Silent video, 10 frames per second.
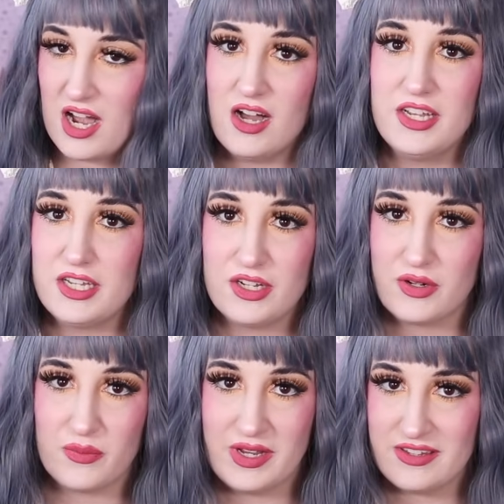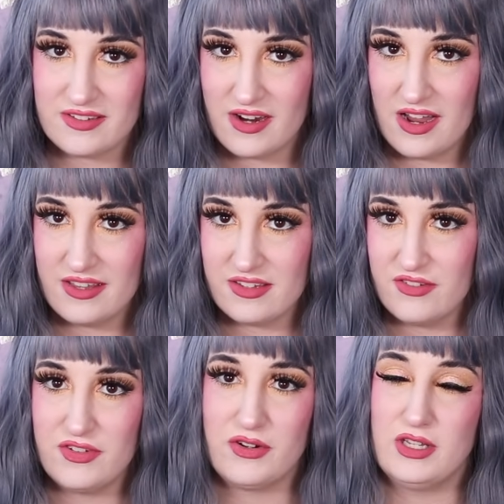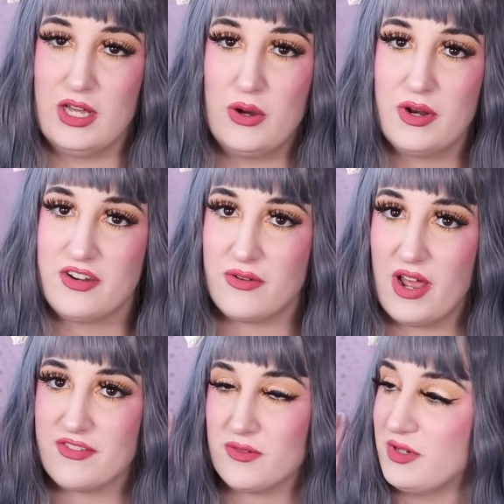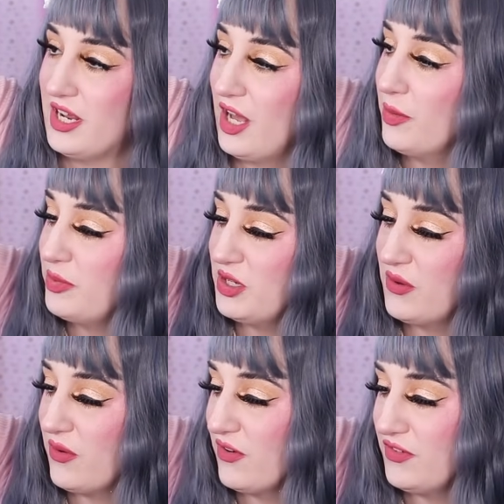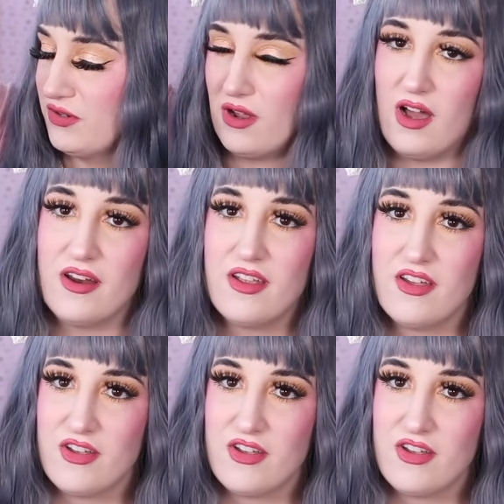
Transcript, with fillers: tying your waist ties if you're alone and don't have someone to help you, or if you're not